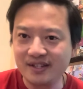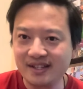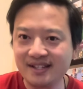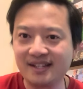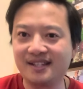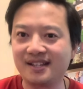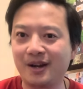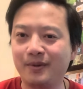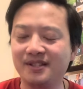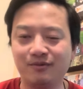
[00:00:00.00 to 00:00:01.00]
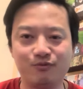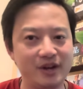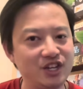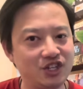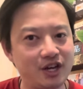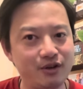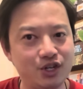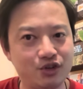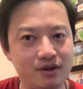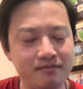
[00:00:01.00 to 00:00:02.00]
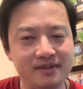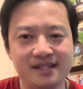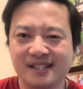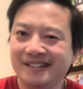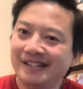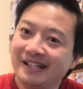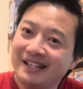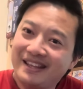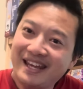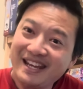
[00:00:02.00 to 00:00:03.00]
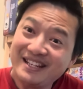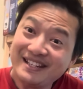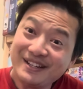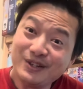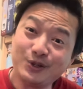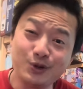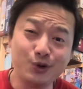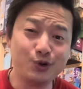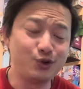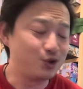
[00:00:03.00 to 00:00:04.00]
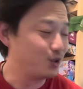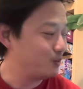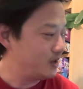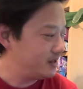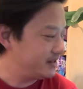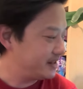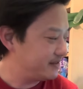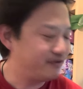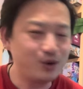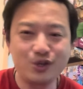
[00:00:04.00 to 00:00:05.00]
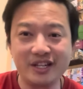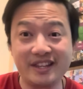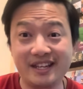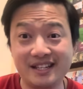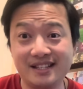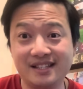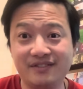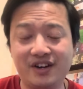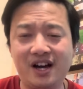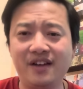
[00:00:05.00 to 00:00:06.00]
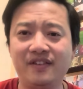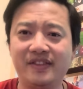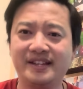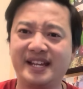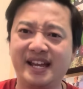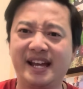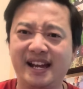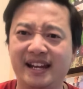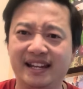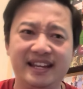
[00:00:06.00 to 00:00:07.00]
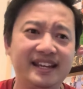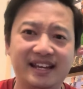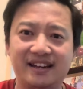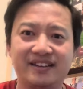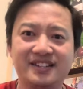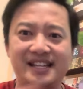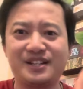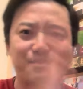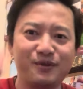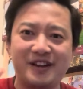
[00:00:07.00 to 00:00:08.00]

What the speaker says: at this. I started with some red cherry shrimps. They didn't do too well. Unfortunately, they didn't survive and the tank had a leak and I just had to move it